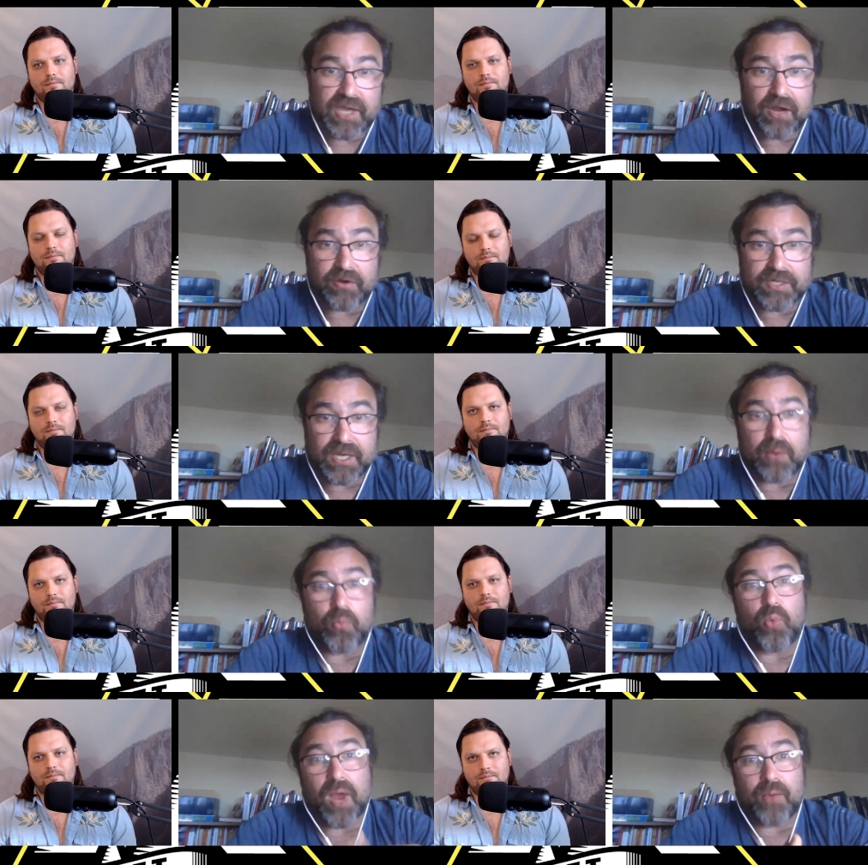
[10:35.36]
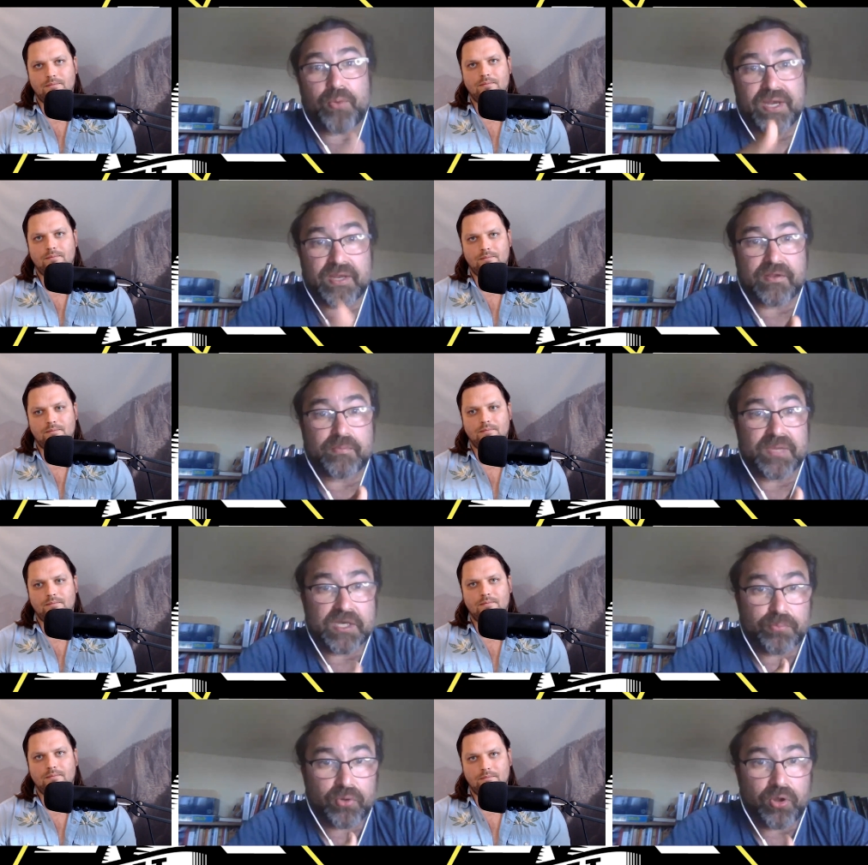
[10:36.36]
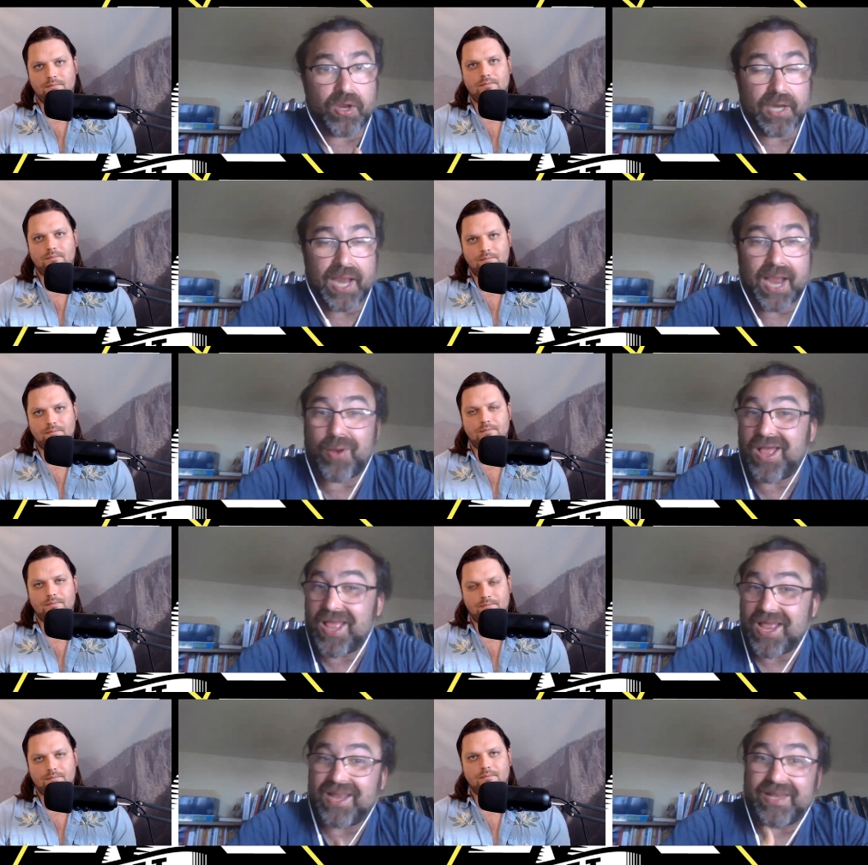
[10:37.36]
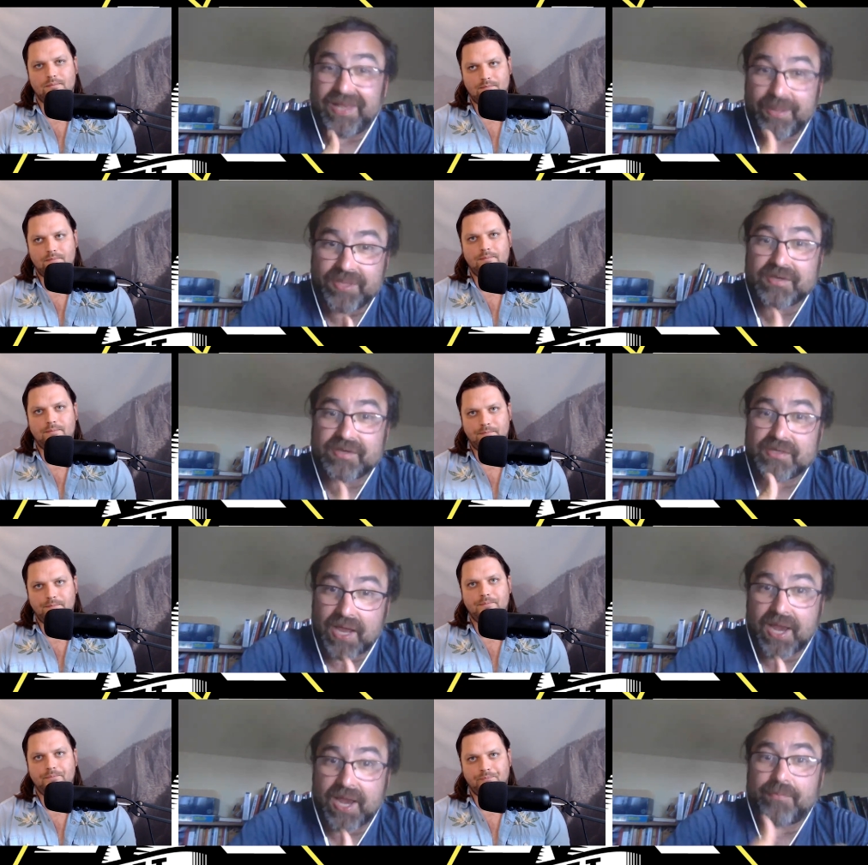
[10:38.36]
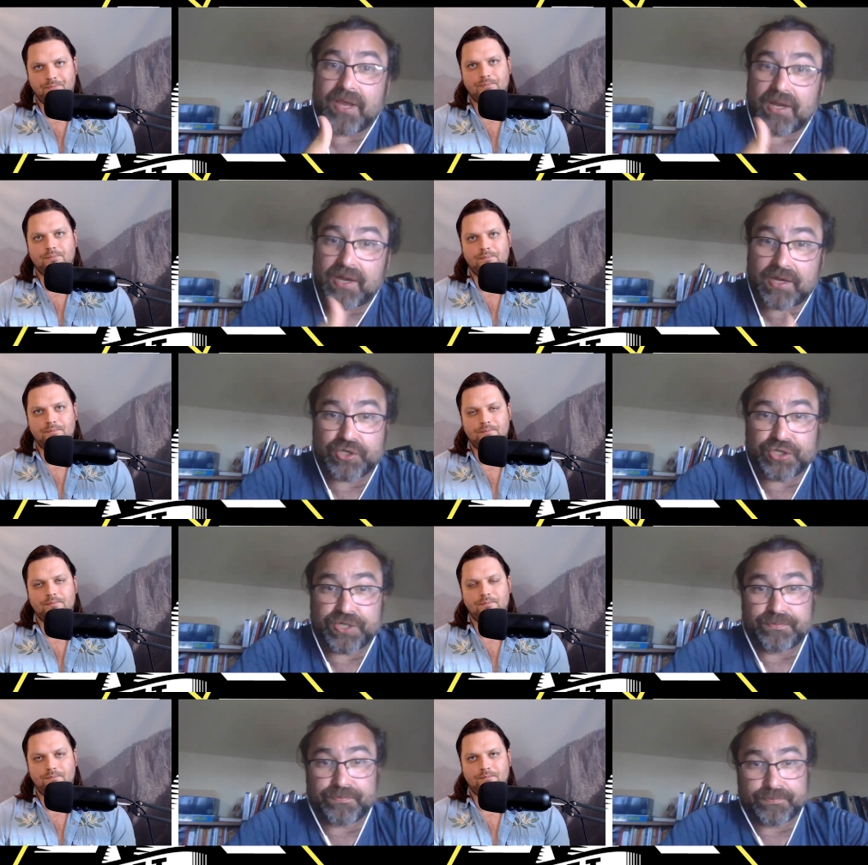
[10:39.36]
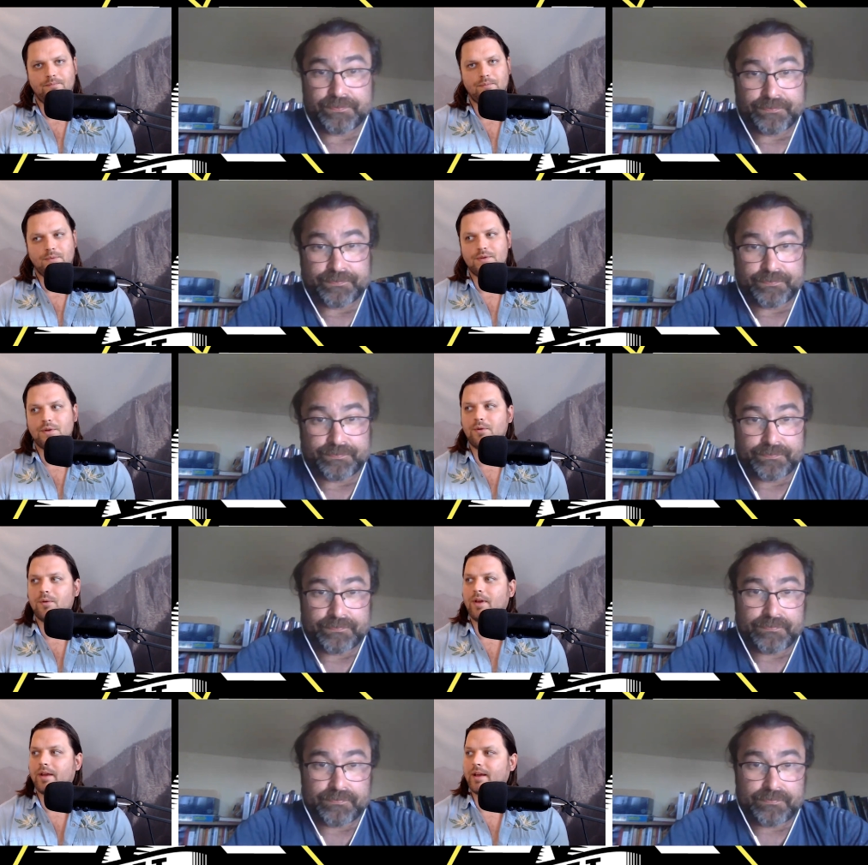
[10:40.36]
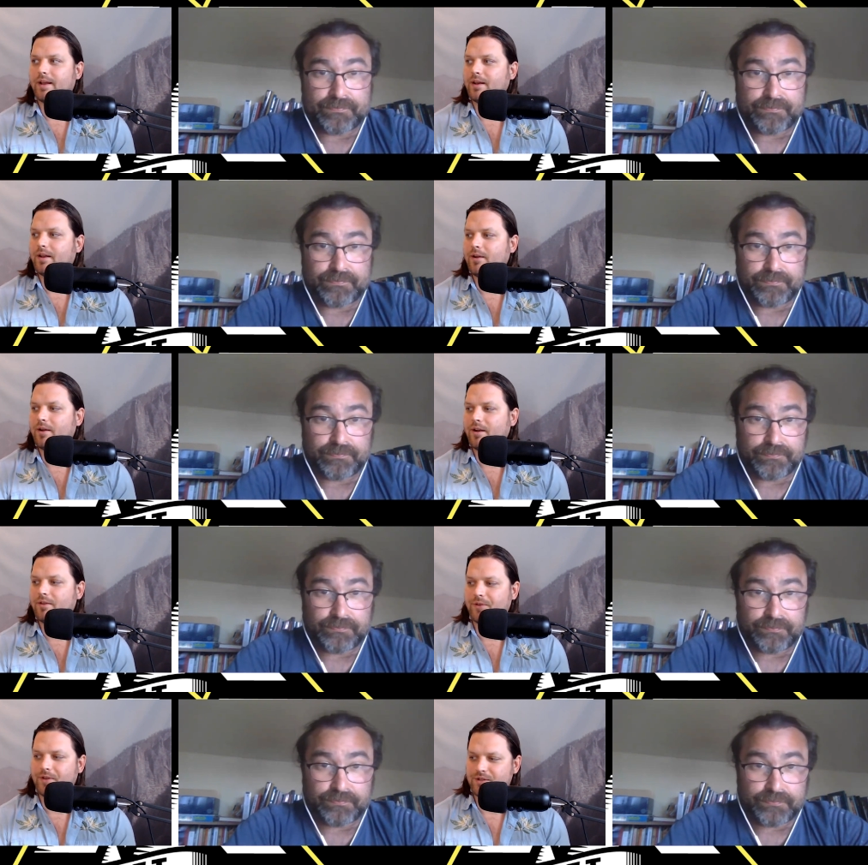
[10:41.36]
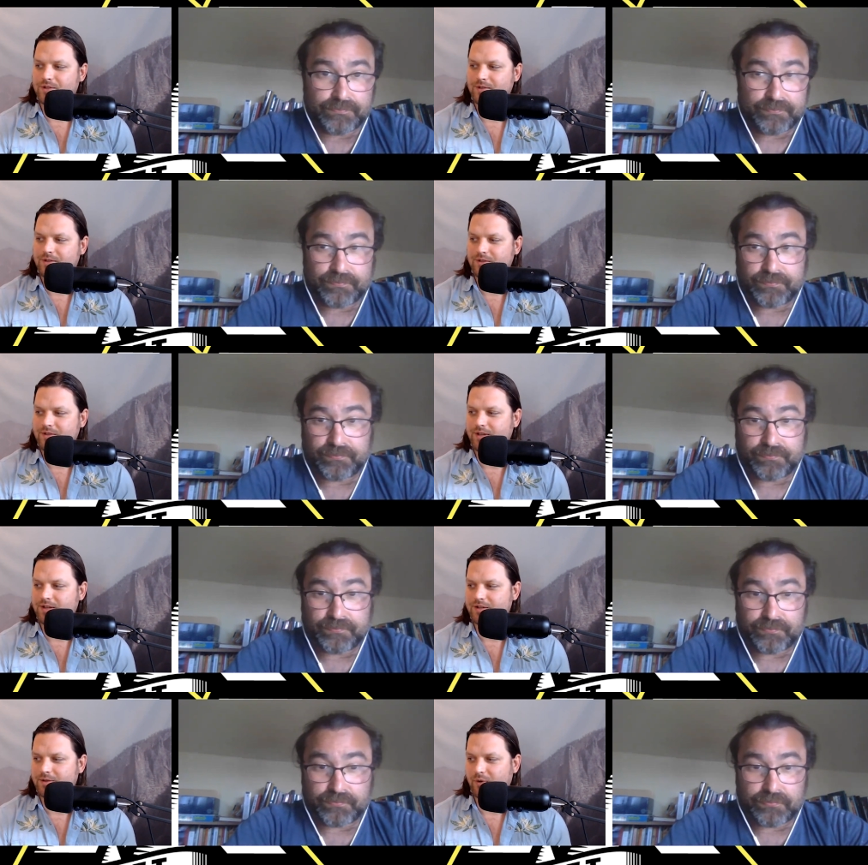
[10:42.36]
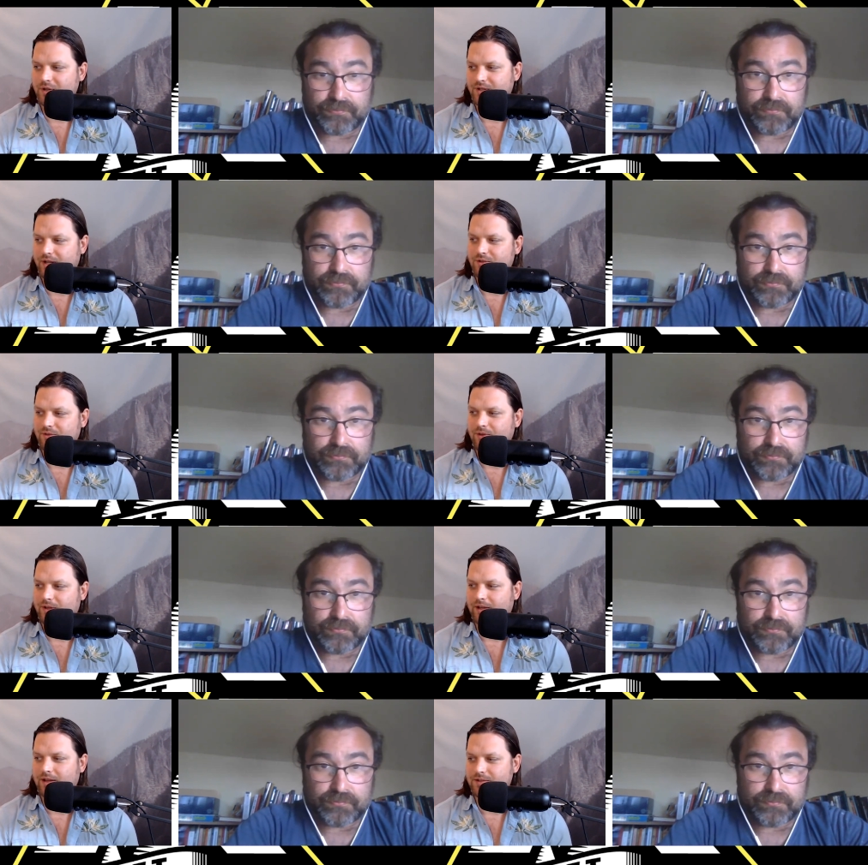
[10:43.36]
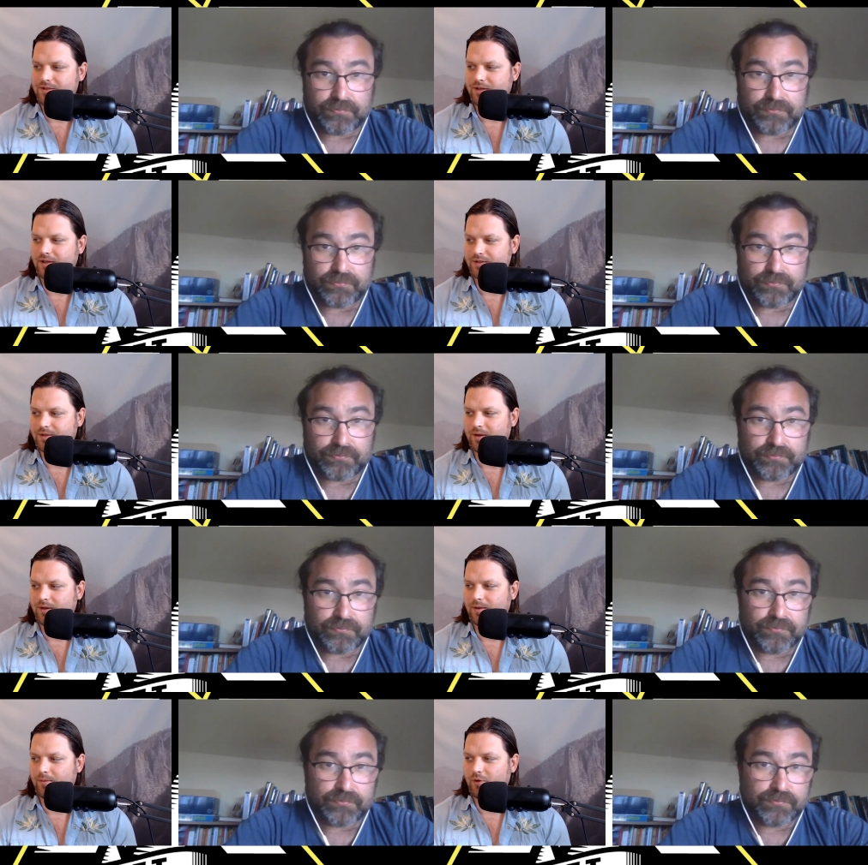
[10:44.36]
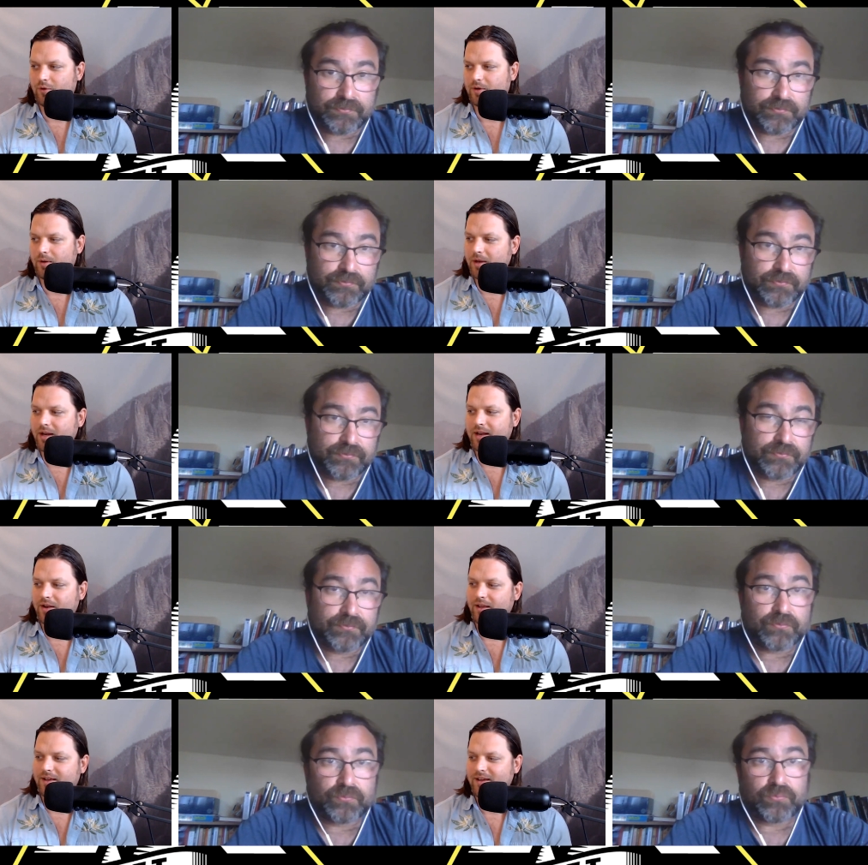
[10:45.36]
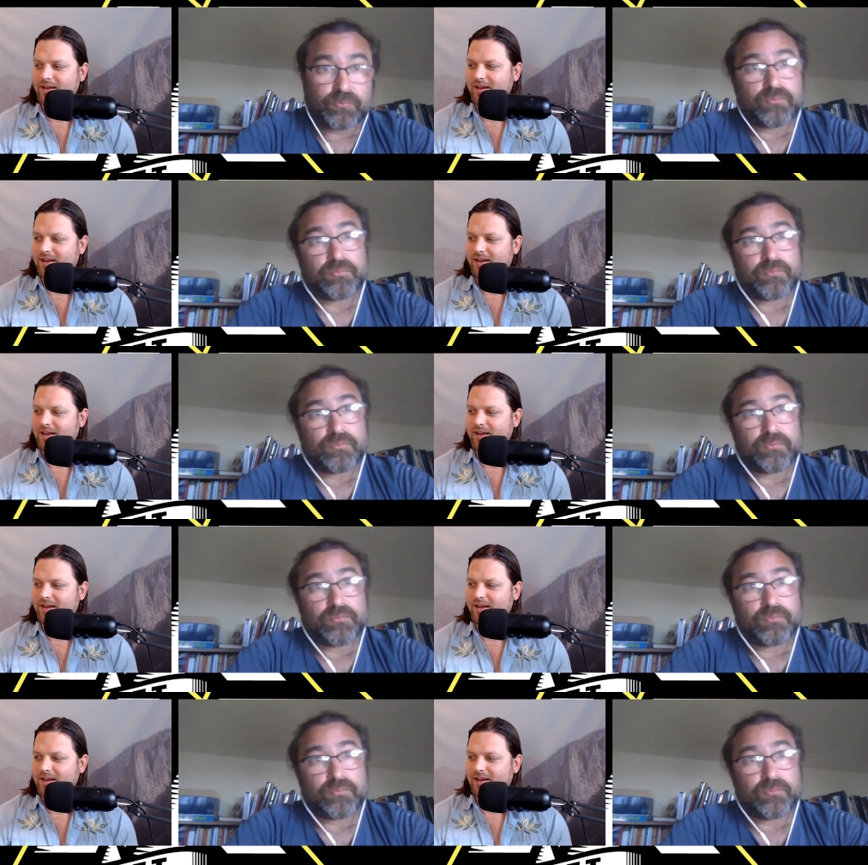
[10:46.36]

Speaker 1: in its entirety and where we need to be deploying our limited time and energy.
Speaker 2: So, like, and another thing, just sticking to the presidential thing as as a pro here. I mean, again, like,